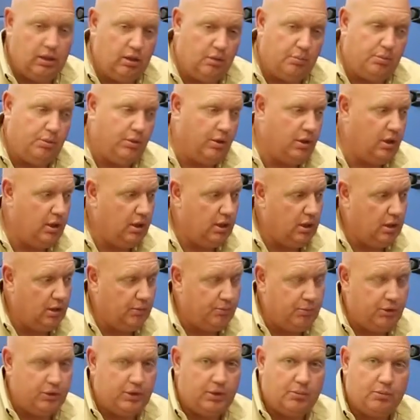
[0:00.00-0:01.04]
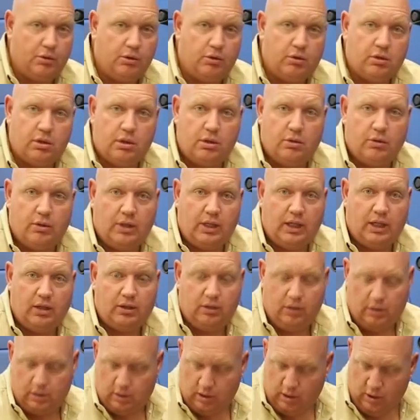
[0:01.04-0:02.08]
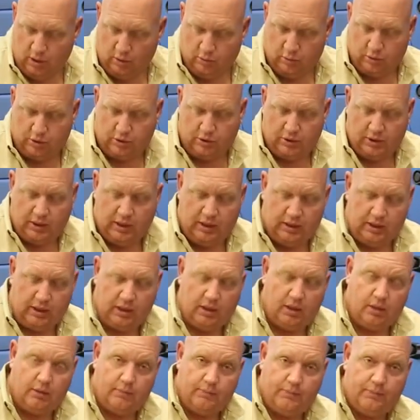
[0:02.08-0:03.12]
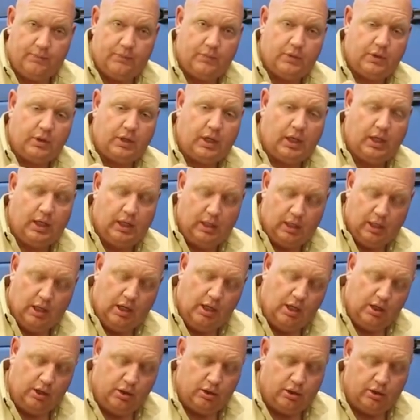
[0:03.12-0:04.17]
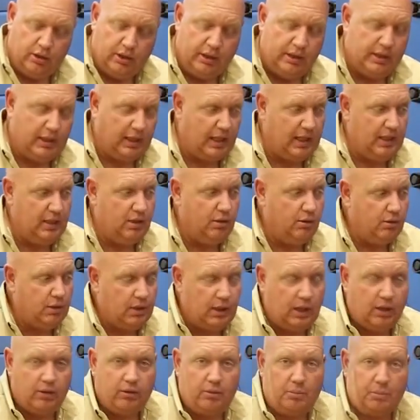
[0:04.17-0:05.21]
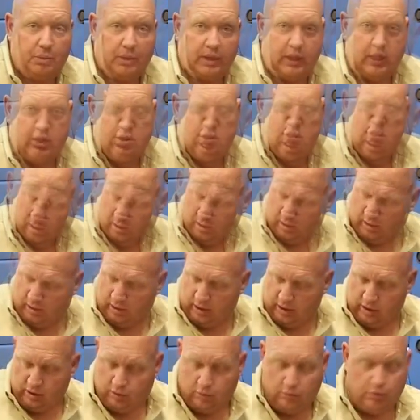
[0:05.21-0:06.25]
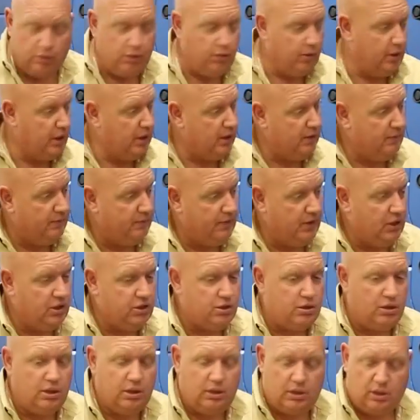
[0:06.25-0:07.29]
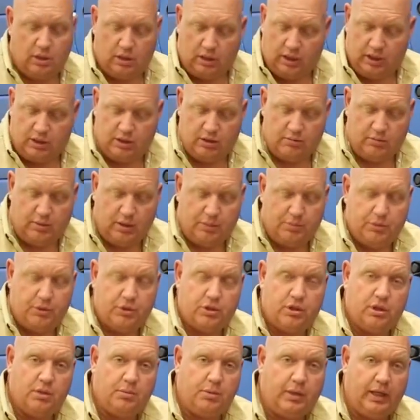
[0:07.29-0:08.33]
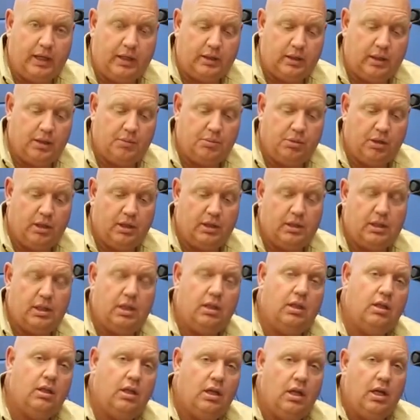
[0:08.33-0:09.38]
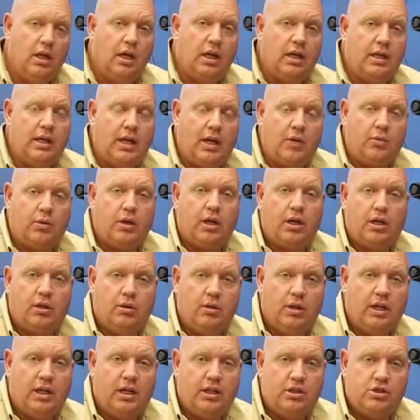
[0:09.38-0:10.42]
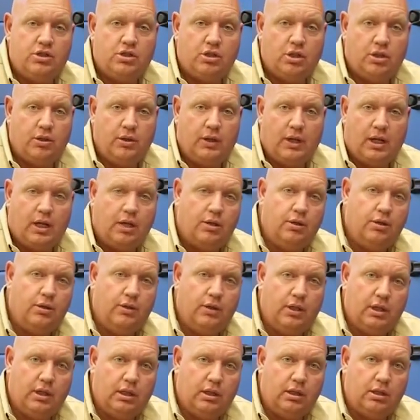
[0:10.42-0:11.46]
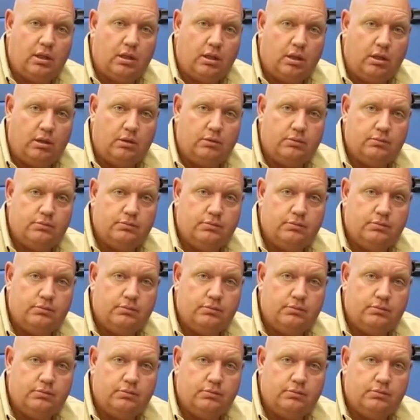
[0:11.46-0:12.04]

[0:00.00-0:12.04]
You'll put the bolts going down, which are these here, okay? You'll go ahead and tighten those down in place, and then you will go ahead and finish your installation by pushing the plastic plugs in. And now we're going to go ahead and show you how to do this install.